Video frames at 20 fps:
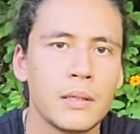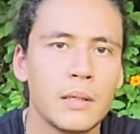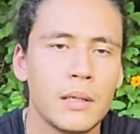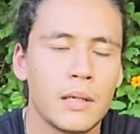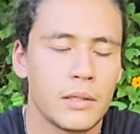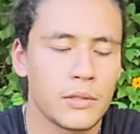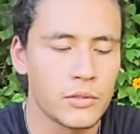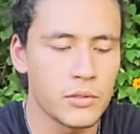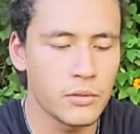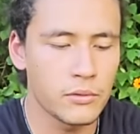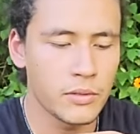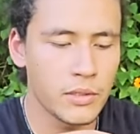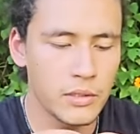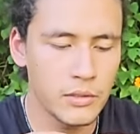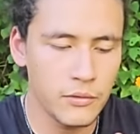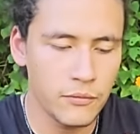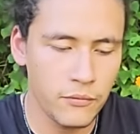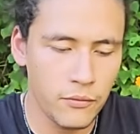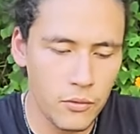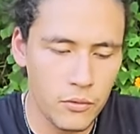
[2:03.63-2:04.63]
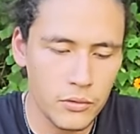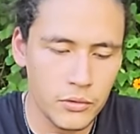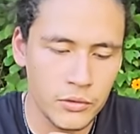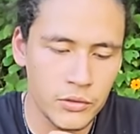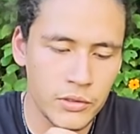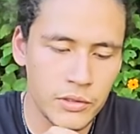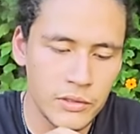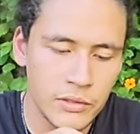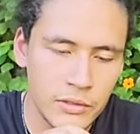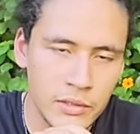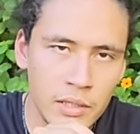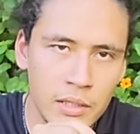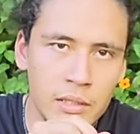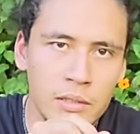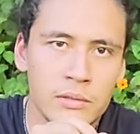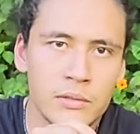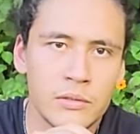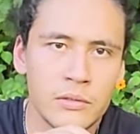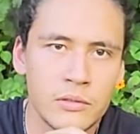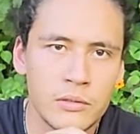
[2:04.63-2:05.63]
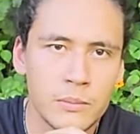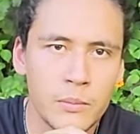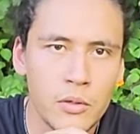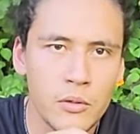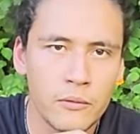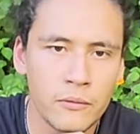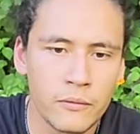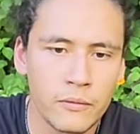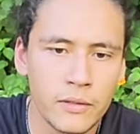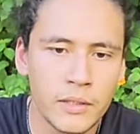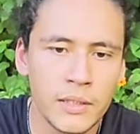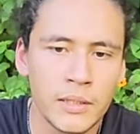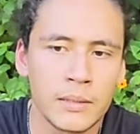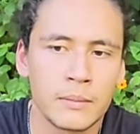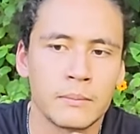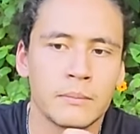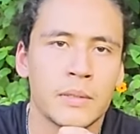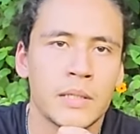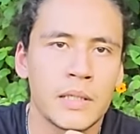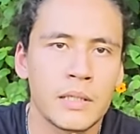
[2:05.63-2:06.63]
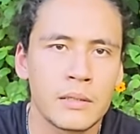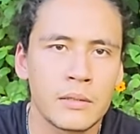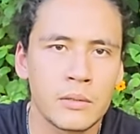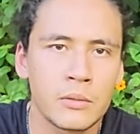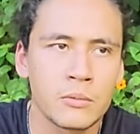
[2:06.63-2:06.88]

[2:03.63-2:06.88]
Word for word: And so he is forced to stay as a small flame hidden